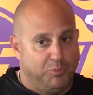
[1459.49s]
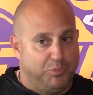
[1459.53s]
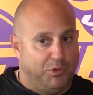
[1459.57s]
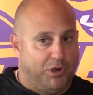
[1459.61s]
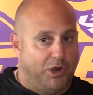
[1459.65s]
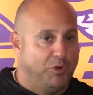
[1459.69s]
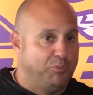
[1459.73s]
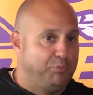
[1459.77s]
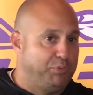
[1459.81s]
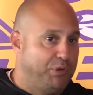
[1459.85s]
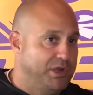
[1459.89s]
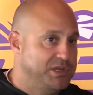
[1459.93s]

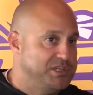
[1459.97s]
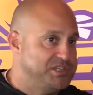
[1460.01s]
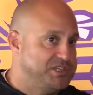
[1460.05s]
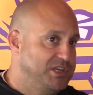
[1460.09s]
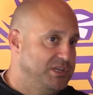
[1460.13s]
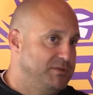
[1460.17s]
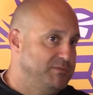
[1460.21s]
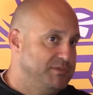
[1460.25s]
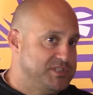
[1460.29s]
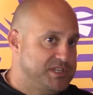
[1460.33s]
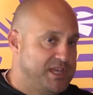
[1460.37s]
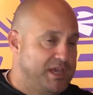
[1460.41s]
Our punt
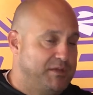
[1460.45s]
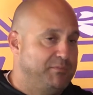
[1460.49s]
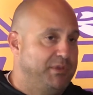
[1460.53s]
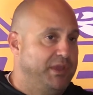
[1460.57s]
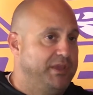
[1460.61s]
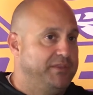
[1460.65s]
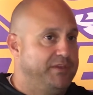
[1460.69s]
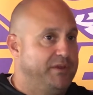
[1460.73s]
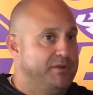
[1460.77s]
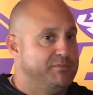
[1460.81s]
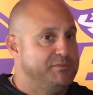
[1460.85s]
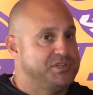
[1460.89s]
teams had
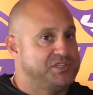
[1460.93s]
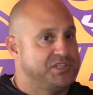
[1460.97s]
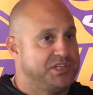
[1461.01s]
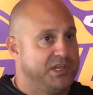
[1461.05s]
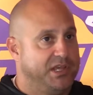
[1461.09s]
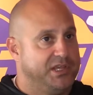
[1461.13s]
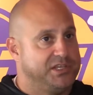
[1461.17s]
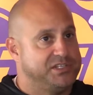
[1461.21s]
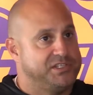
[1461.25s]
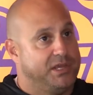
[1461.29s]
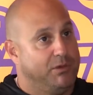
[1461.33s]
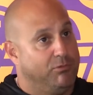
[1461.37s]
made their
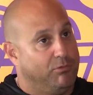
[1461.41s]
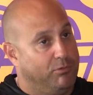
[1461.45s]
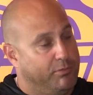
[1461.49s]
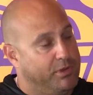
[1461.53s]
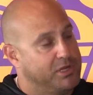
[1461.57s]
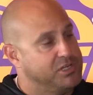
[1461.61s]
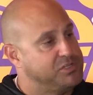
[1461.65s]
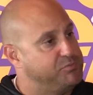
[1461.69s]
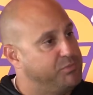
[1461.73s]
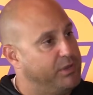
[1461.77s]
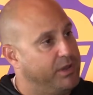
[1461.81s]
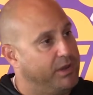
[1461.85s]
mistakes. They were
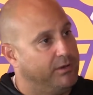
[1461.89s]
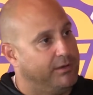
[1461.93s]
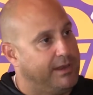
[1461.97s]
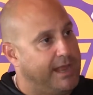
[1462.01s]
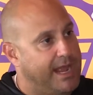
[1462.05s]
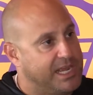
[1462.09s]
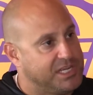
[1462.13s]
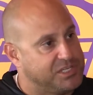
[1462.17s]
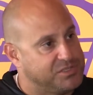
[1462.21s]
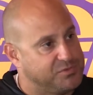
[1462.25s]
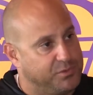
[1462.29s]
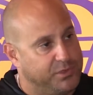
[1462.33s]
much better
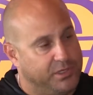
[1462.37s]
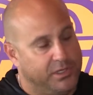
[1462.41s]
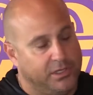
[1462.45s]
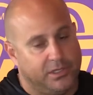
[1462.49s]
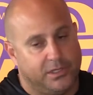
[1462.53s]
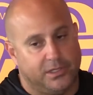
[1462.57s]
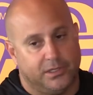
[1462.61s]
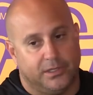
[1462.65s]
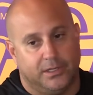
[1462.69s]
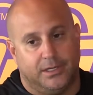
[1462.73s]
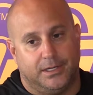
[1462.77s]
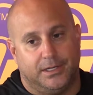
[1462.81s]
last week.